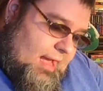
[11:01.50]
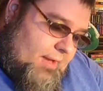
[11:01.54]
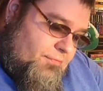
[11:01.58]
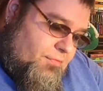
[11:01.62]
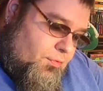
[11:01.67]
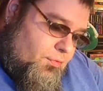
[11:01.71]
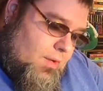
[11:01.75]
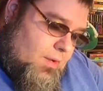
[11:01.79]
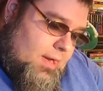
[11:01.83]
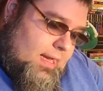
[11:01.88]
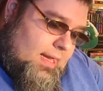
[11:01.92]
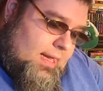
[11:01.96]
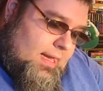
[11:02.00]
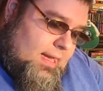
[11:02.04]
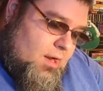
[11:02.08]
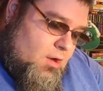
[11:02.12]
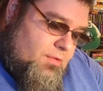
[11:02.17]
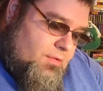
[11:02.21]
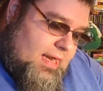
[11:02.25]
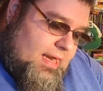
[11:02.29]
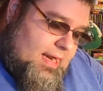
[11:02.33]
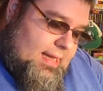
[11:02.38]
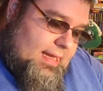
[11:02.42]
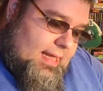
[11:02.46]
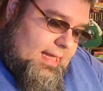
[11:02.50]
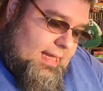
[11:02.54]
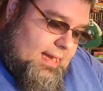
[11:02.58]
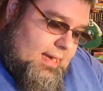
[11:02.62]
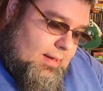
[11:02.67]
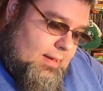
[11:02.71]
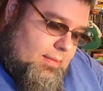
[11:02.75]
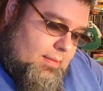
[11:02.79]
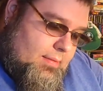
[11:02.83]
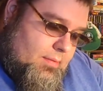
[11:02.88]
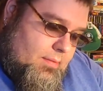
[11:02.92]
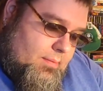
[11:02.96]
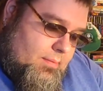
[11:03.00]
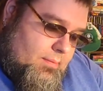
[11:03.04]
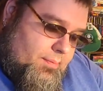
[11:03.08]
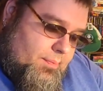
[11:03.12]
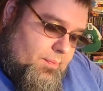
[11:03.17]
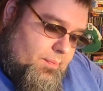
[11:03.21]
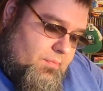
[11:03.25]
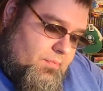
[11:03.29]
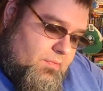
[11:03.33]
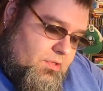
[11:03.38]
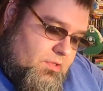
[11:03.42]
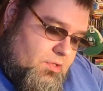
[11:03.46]
3 here that I got on
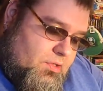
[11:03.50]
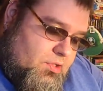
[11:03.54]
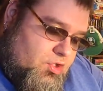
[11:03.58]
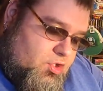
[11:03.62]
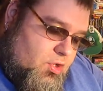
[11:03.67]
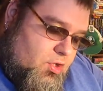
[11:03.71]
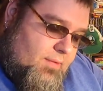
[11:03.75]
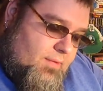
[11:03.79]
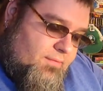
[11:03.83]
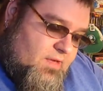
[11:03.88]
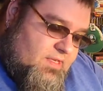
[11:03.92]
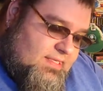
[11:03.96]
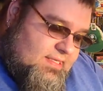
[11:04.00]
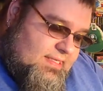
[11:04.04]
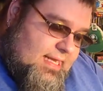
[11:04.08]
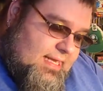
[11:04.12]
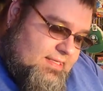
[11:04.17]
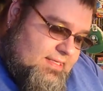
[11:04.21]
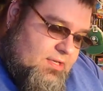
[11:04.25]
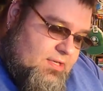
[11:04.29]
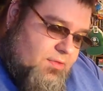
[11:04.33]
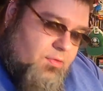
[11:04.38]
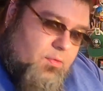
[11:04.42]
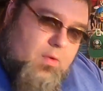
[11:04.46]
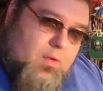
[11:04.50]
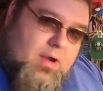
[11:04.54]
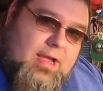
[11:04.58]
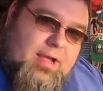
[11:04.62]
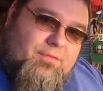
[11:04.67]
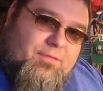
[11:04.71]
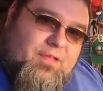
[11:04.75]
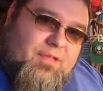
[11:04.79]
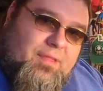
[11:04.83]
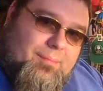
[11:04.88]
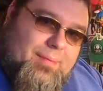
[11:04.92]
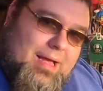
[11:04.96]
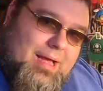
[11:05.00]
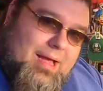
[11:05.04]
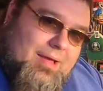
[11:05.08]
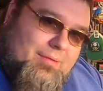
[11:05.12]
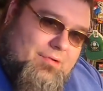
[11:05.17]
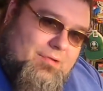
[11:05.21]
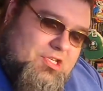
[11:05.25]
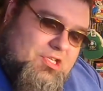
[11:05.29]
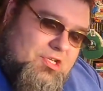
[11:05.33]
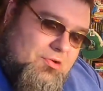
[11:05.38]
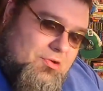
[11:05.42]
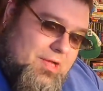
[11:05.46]
2 different sets of 3 for the buy
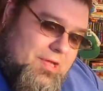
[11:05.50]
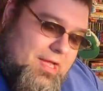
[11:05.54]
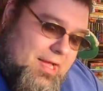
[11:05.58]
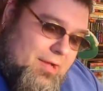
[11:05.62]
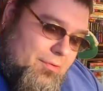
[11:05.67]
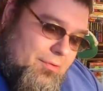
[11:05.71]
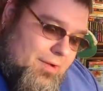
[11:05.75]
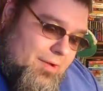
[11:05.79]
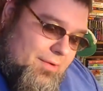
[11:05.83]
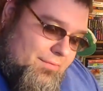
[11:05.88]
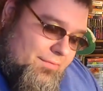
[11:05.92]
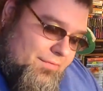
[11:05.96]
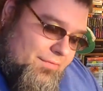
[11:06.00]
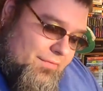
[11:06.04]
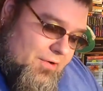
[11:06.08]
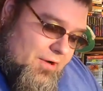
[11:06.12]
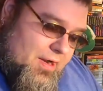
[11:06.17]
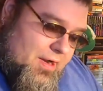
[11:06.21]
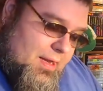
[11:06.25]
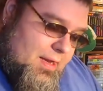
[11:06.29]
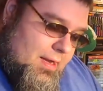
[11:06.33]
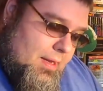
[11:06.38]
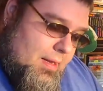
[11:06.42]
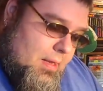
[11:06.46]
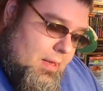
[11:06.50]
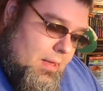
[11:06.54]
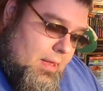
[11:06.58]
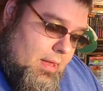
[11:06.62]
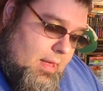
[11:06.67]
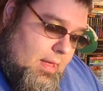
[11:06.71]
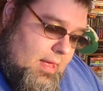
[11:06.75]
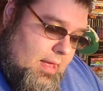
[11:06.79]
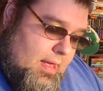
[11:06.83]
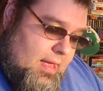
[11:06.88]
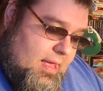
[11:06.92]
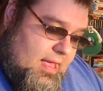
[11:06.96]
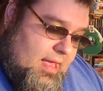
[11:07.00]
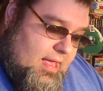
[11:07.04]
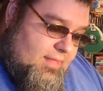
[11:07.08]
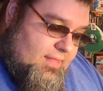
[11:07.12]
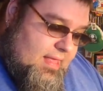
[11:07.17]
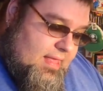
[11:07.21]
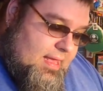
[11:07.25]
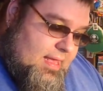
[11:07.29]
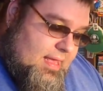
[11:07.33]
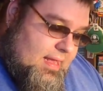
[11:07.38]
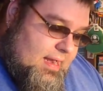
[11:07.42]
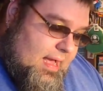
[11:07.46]
2 get 1 free, and
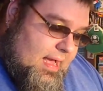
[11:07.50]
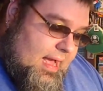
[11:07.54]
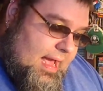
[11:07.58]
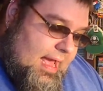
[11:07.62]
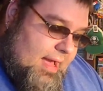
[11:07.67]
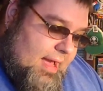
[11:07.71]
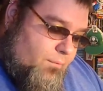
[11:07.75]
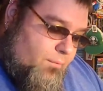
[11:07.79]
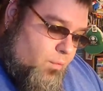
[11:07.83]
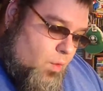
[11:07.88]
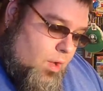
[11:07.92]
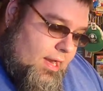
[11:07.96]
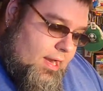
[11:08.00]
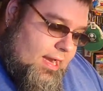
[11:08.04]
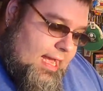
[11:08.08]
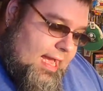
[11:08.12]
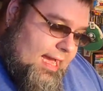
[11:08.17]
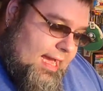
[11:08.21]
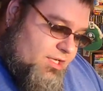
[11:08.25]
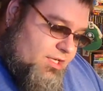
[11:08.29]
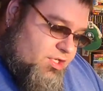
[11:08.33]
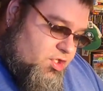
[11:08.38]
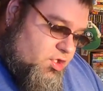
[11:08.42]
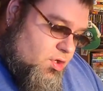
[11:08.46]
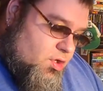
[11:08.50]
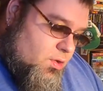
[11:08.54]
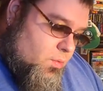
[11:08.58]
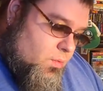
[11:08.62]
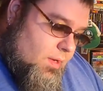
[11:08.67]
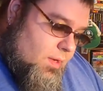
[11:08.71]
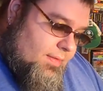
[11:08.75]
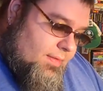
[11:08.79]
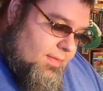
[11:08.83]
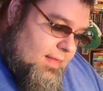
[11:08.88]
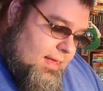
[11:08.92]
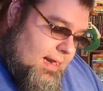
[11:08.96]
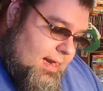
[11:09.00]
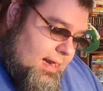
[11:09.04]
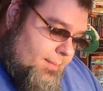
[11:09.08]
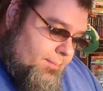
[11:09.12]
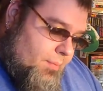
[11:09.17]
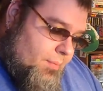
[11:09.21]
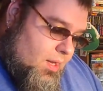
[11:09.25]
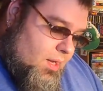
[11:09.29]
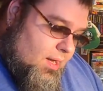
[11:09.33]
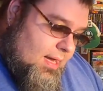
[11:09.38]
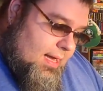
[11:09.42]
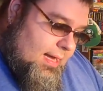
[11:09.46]
then I have 1 extra one that I
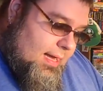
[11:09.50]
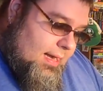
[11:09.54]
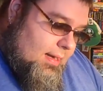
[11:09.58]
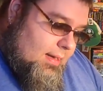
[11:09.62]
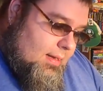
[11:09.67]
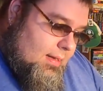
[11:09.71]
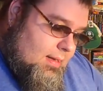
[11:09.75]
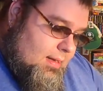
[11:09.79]
bought.